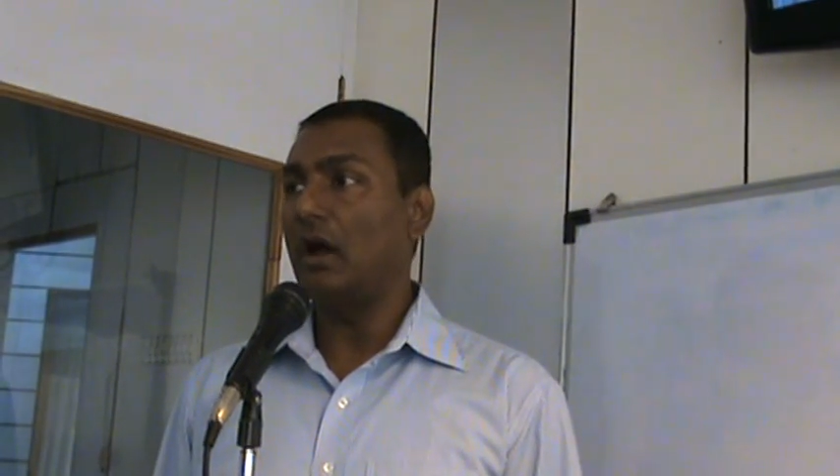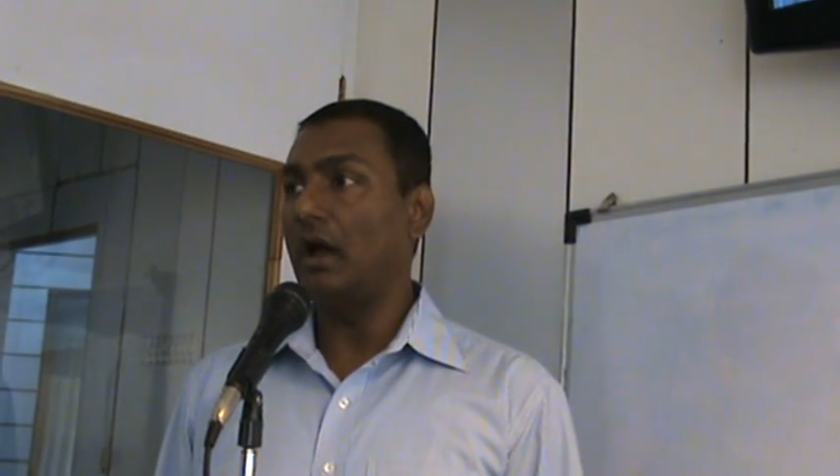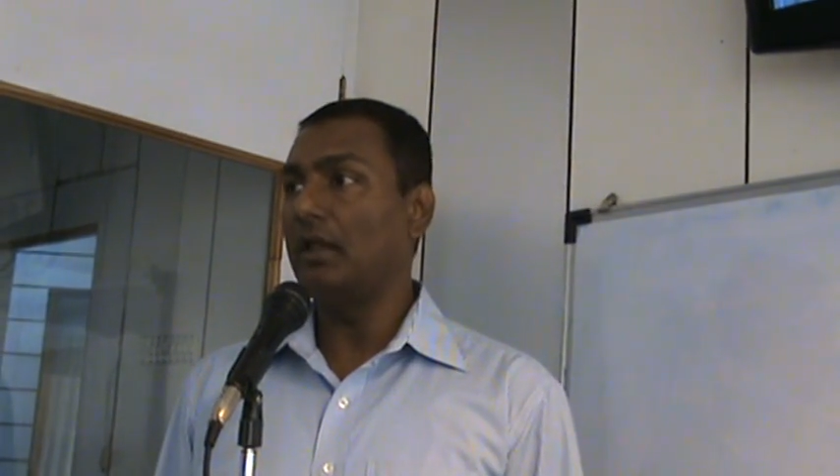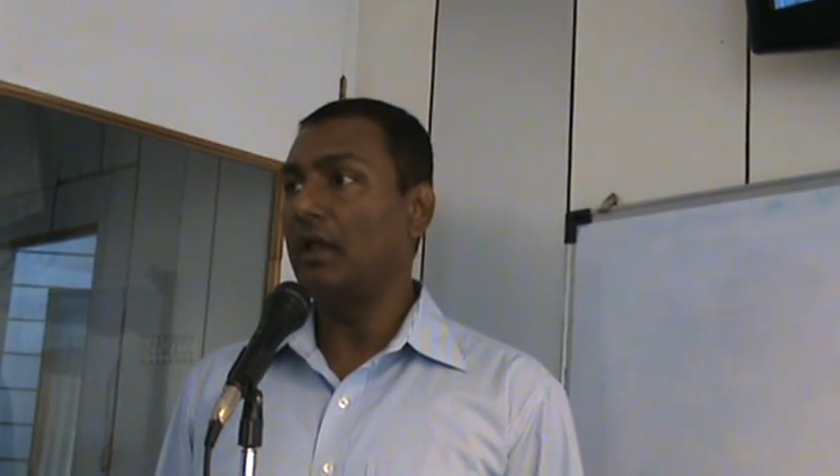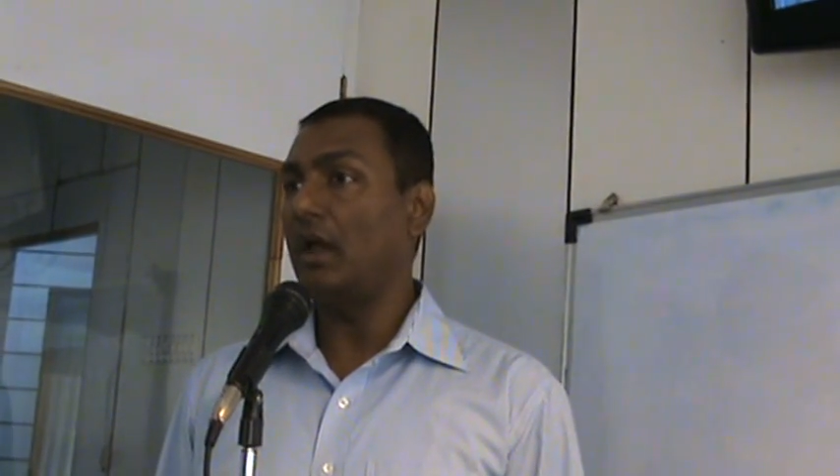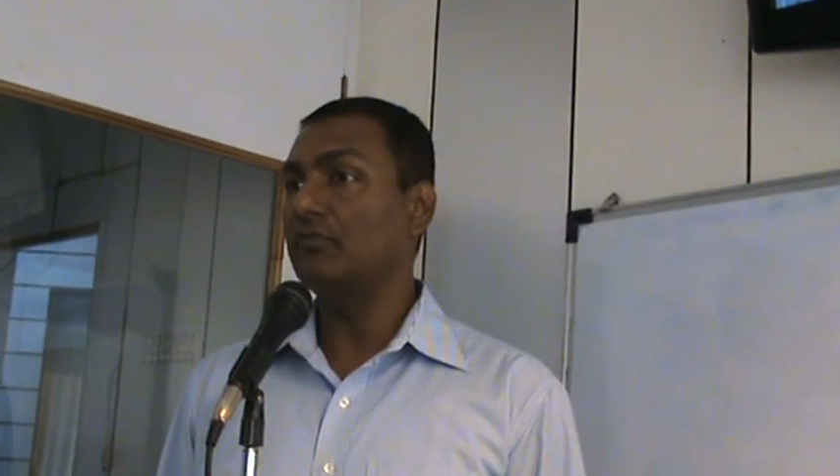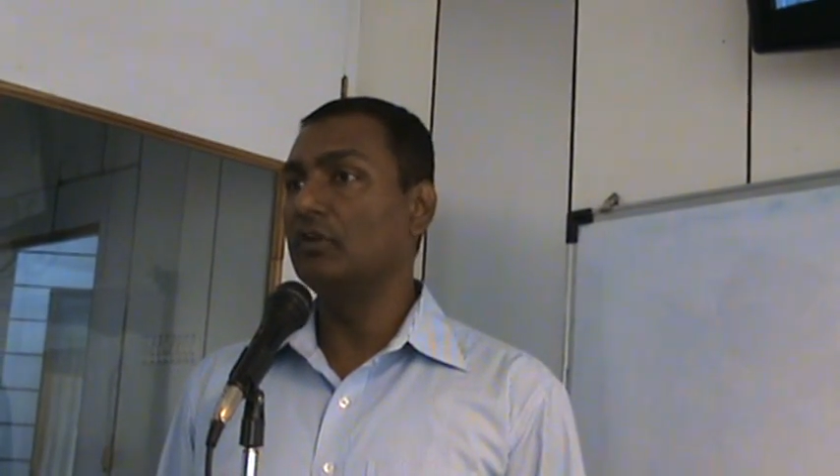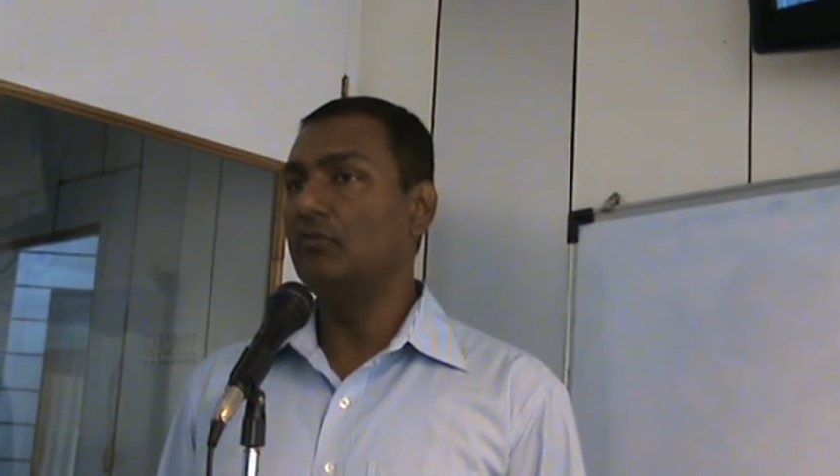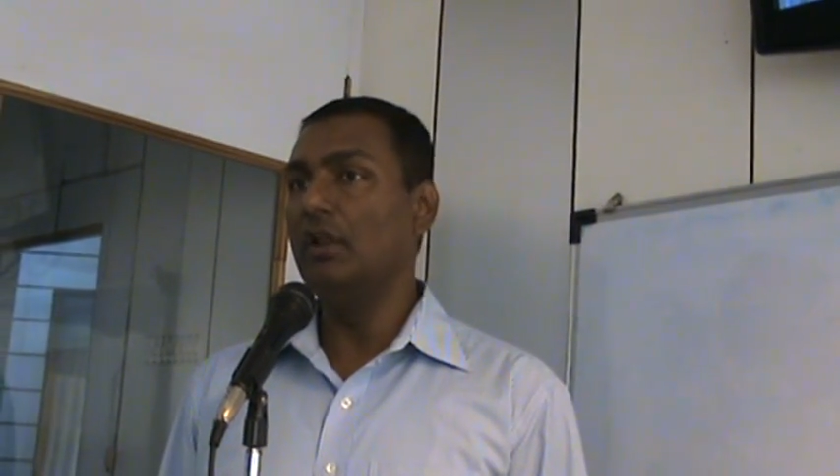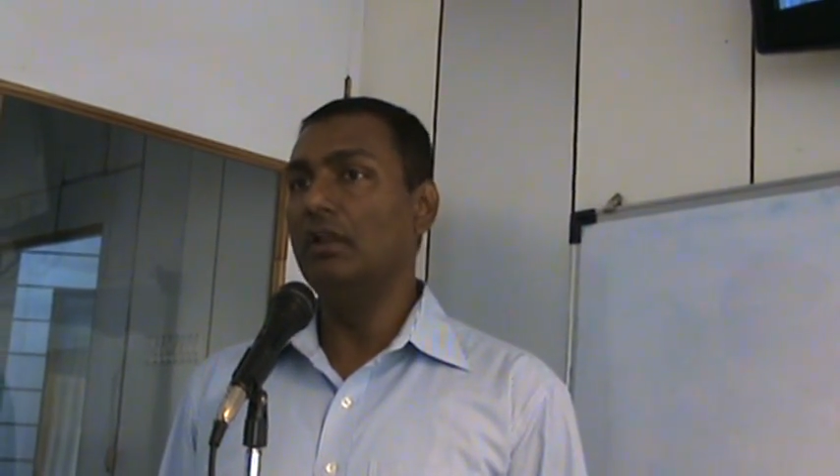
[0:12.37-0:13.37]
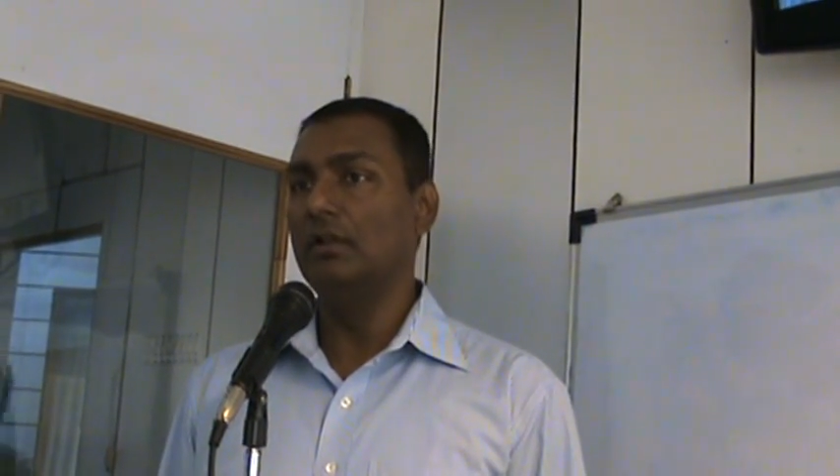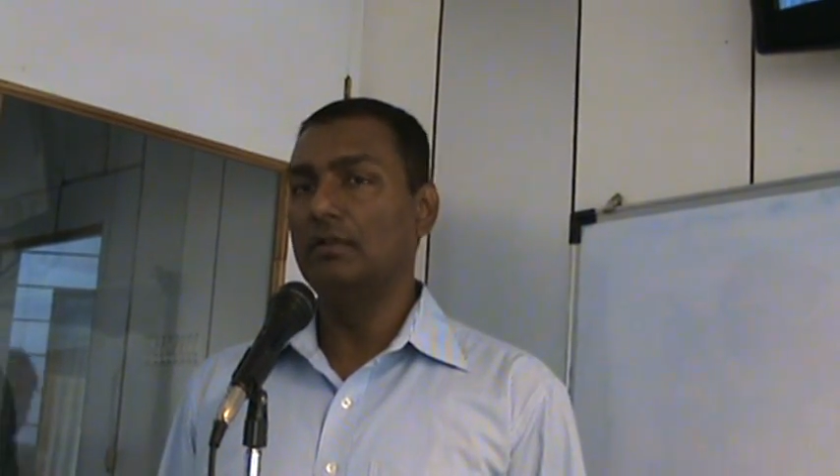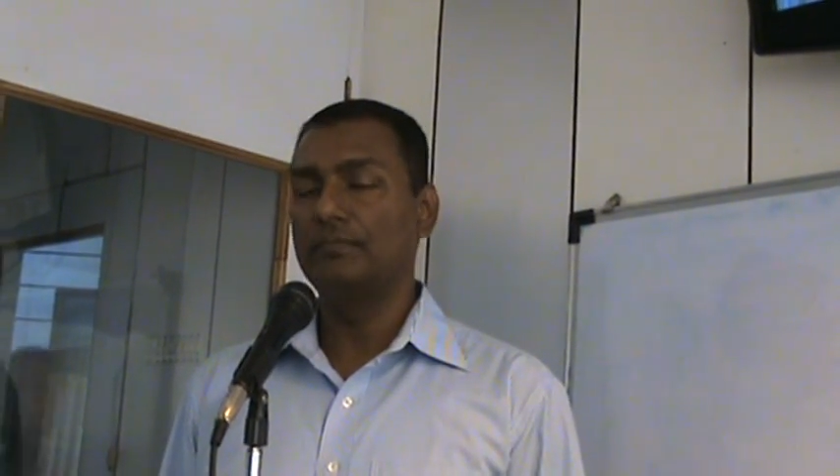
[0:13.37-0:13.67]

I have the will.